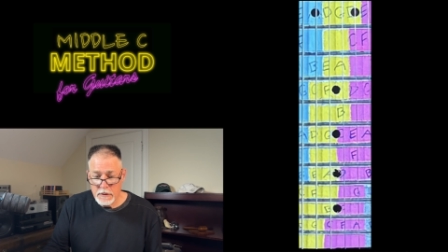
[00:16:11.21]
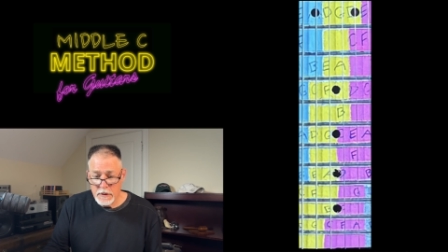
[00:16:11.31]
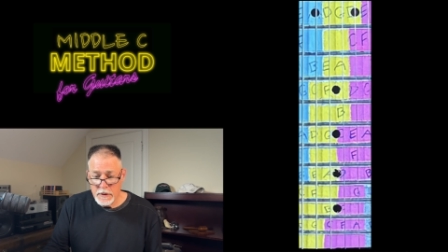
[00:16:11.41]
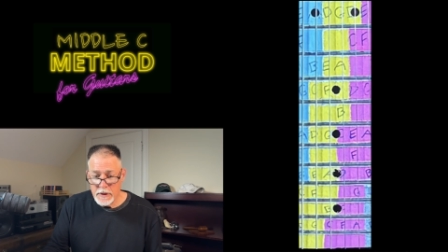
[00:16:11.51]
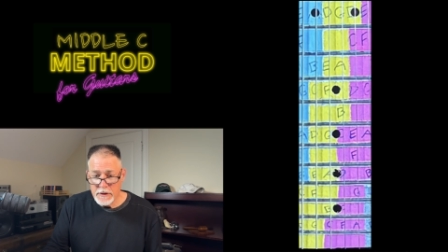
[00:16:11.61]

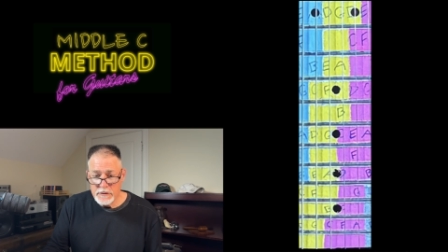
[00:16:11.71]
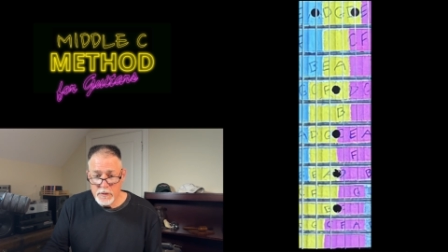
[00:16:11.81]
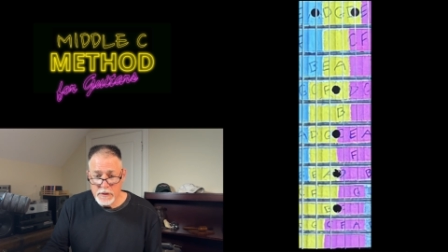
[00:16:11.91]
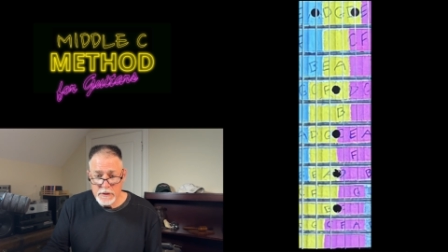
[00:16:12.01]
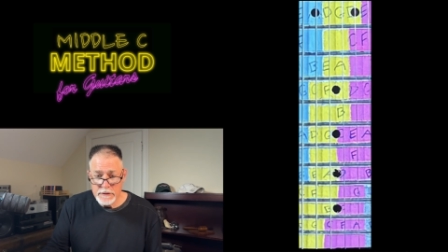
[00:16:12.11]
Next, we're
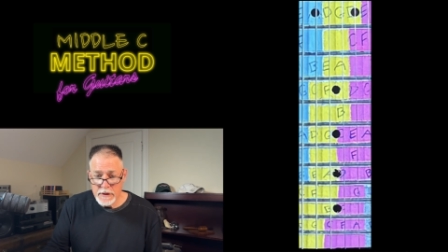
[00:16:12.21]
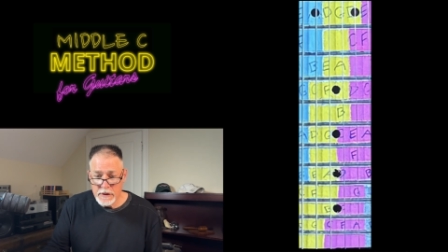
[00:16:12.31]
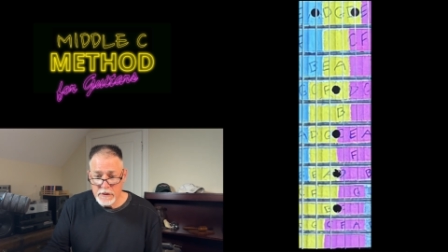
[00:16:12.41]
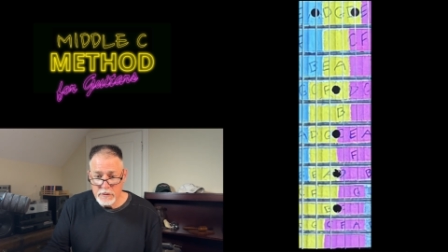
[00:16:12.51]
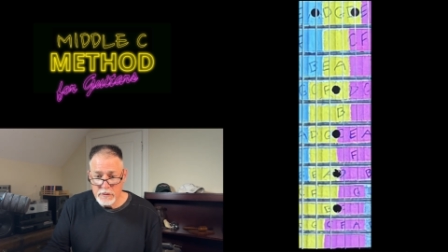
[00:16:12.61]
going to
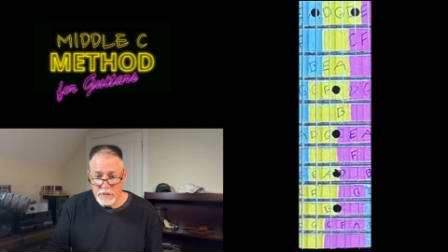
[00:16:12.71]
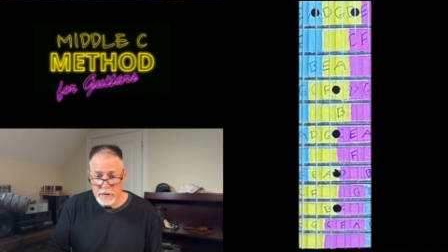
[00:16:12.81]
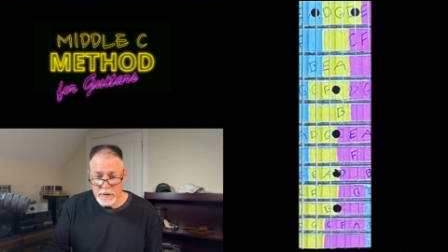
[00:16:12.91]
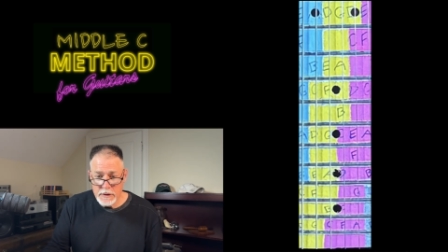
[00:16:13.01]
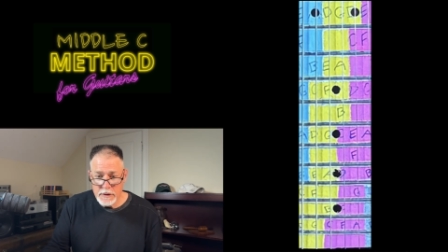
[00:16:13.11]
take a
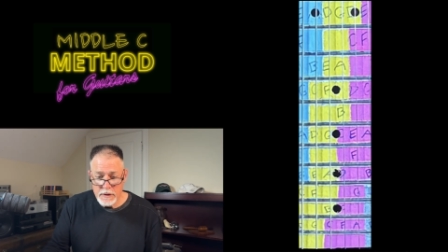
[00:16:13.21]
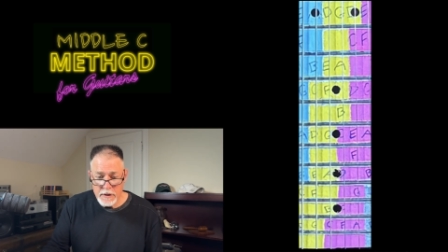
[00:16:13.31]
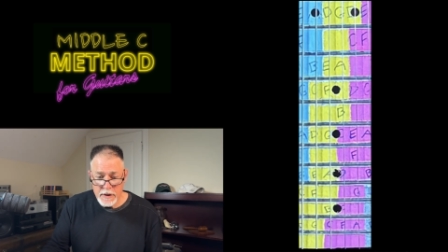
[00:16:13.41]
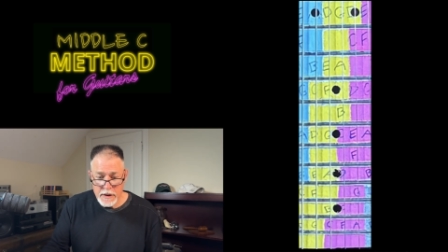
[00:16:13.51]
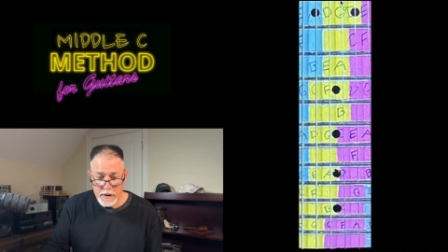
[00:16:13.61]
look at our
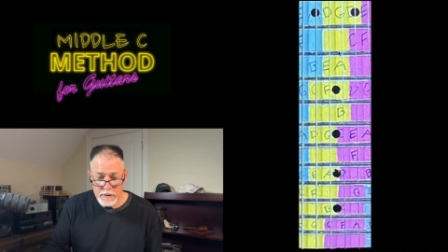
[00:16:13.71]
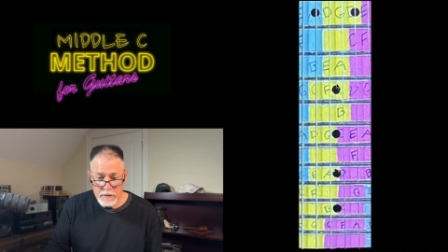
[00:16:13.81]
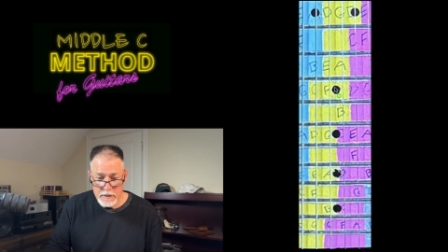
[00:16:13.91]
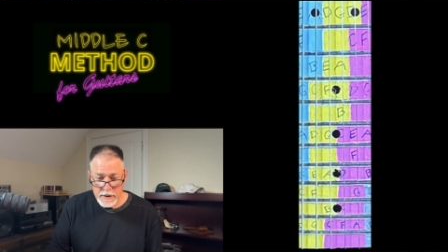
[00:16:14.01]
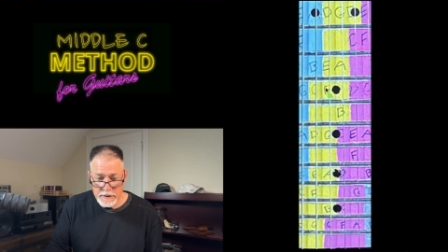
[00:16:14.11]

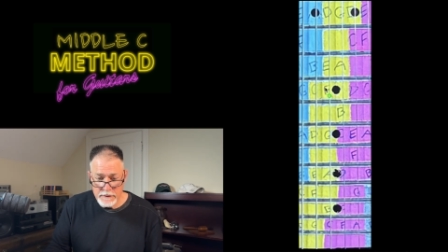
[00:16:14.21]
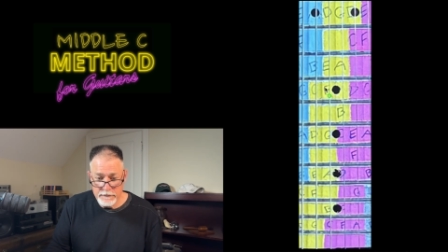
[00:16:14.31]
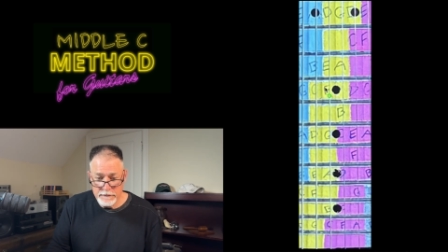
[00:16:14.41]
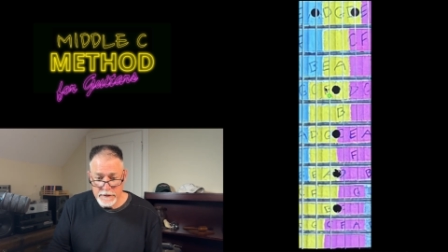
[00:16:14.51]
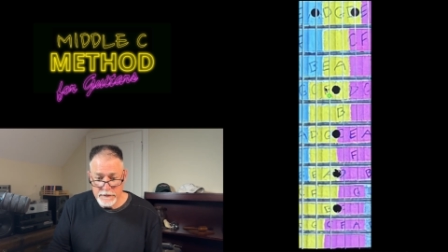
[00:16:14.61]
anchor at the
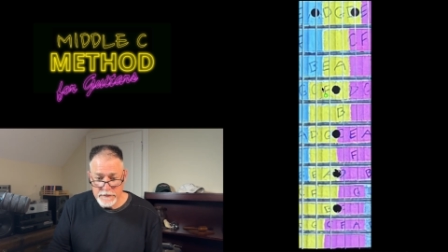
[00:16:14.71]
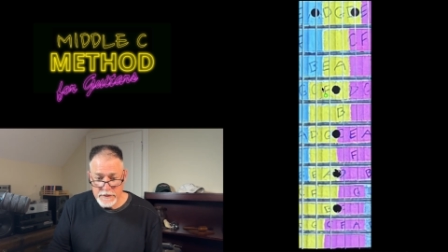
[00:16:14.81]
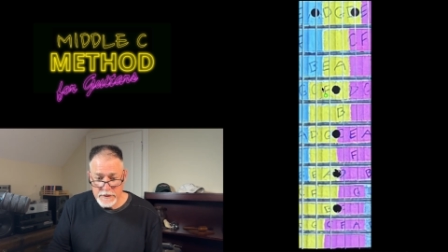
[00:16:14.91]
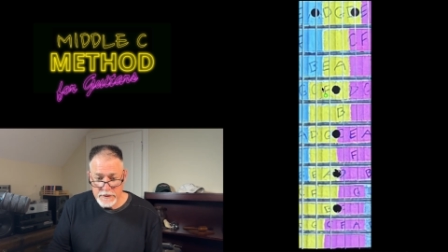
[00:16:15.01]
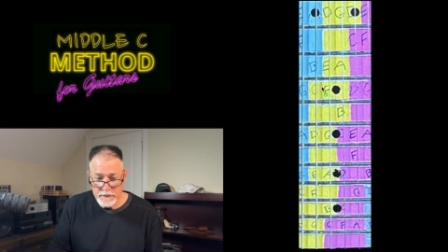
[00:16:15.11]

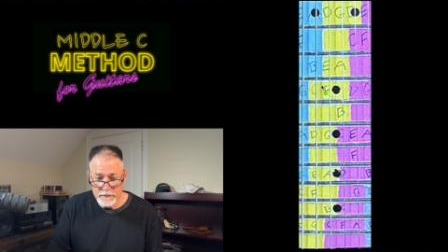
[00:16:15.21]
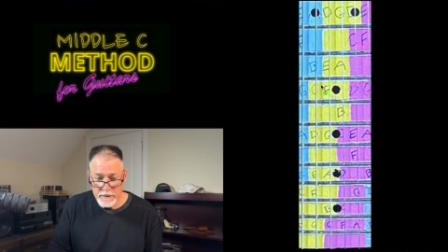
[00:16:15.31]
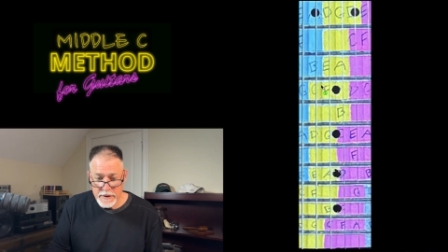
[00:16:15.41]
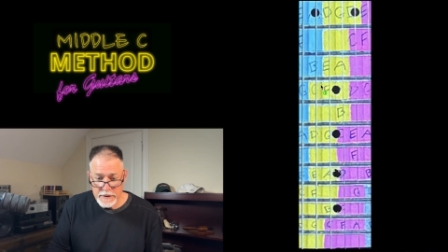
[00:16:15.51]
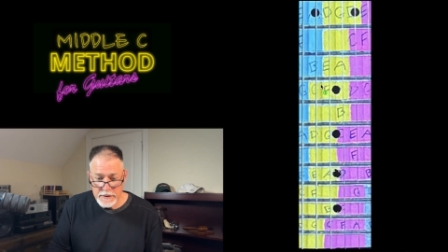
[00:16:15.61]
15th
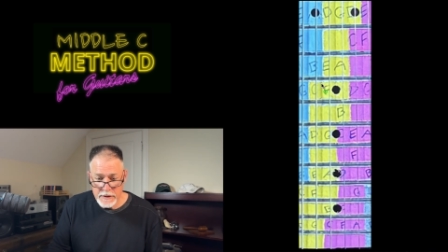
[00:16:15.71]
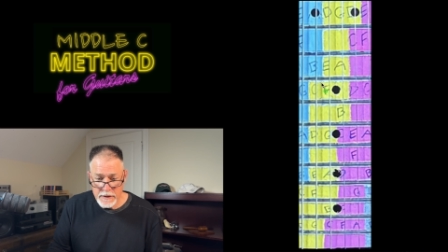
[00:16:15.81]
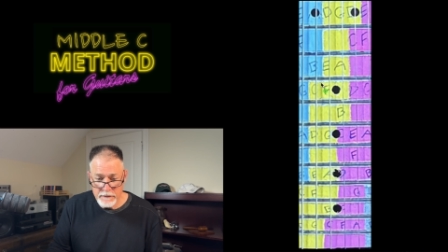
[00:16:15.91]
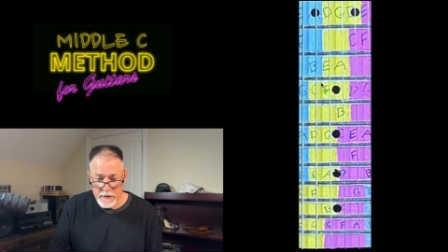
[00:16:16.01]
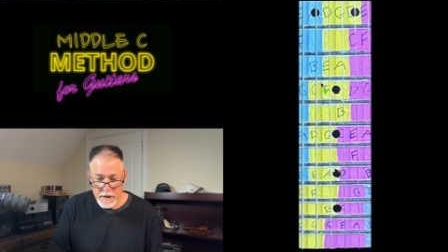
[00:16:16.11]
fret
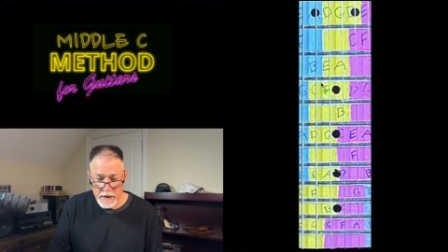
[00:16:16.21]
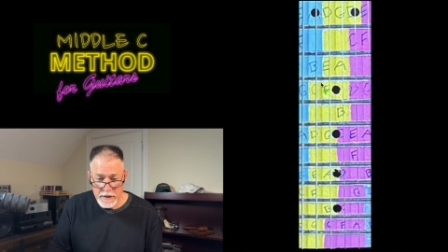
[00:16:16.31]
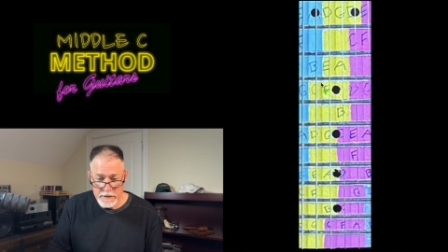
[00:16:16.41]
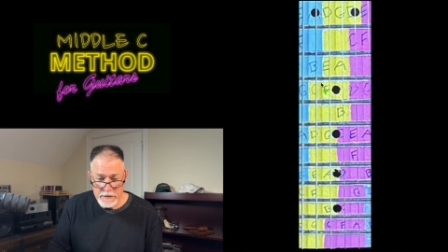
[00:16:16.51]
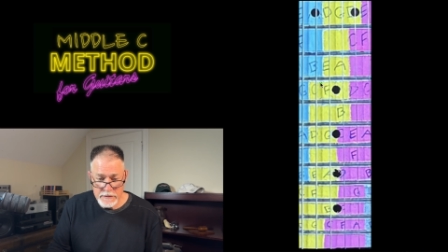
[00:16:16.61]
of the
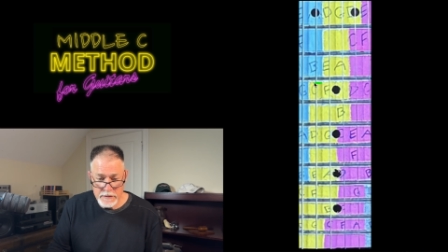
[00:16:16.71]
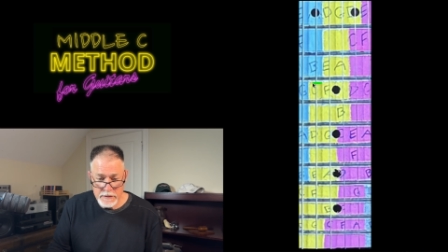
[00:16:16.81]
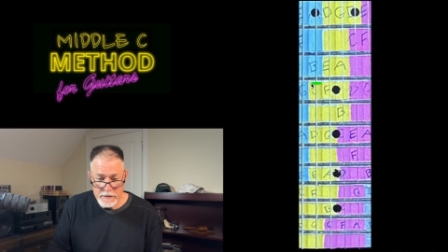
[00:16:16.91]
A string.